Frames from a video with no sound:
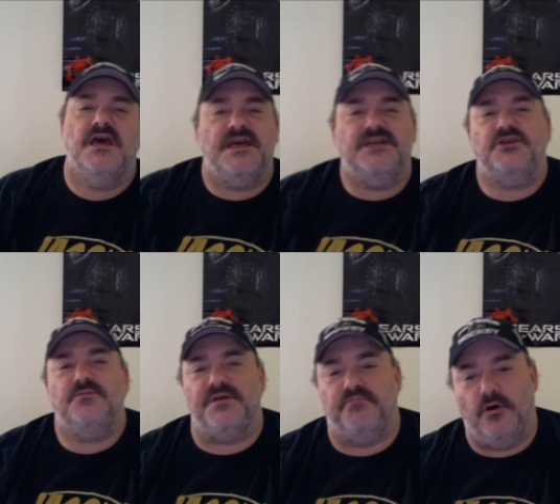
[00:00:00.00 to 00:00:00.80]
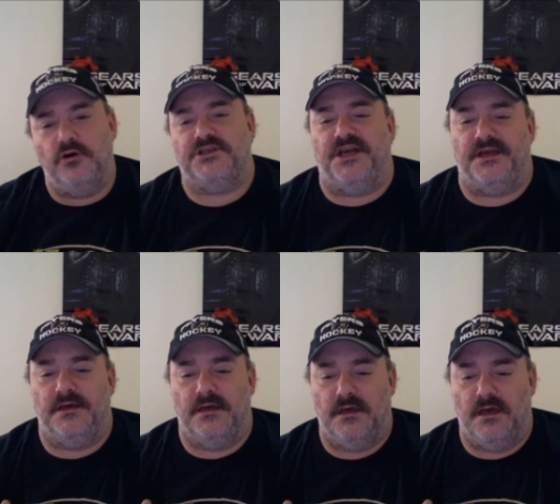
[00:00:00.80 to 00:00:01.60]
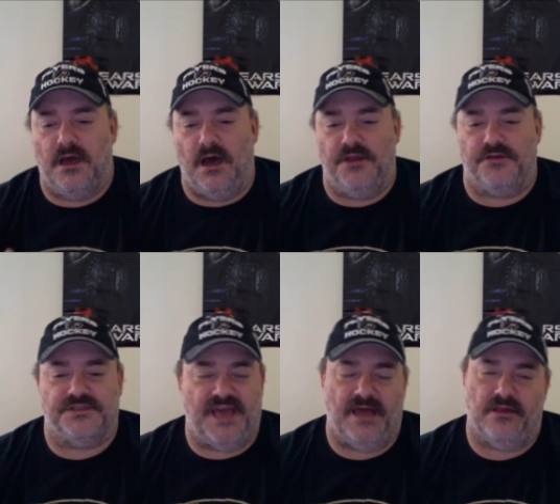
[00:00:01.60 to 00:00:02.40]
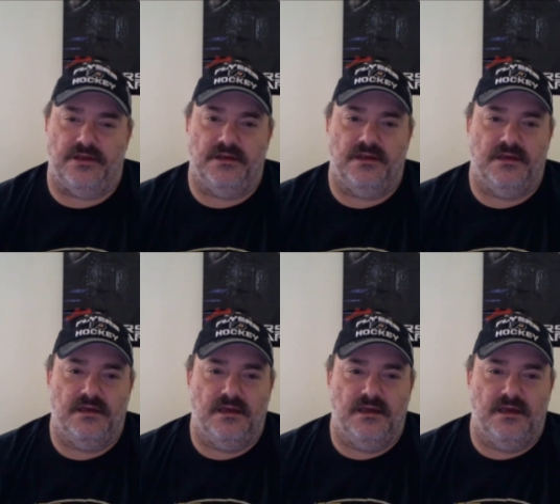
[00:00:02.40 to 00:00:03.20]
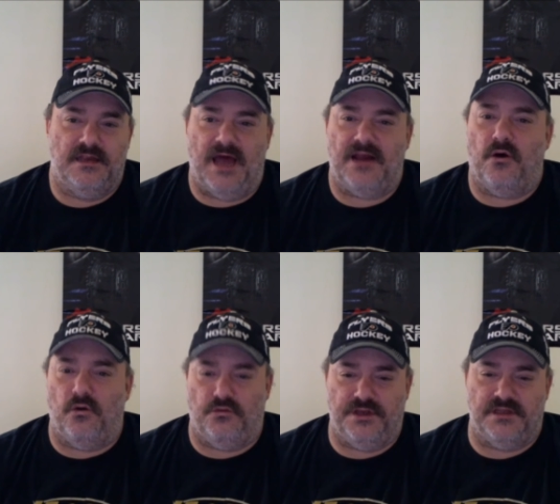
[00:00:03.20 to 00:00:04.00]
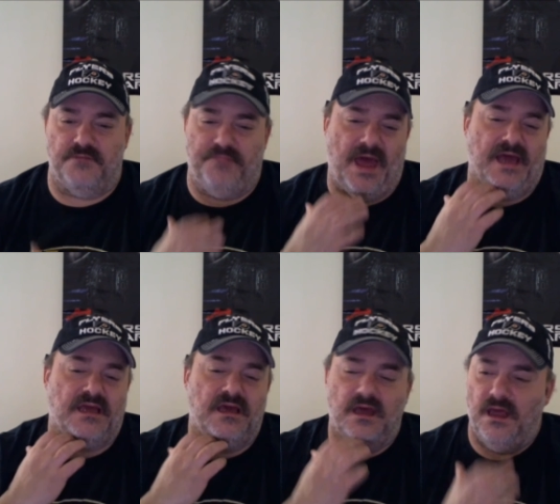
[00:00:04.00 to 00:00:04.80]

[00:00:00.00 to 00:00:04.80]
He should be pushing other talent, not holding them back.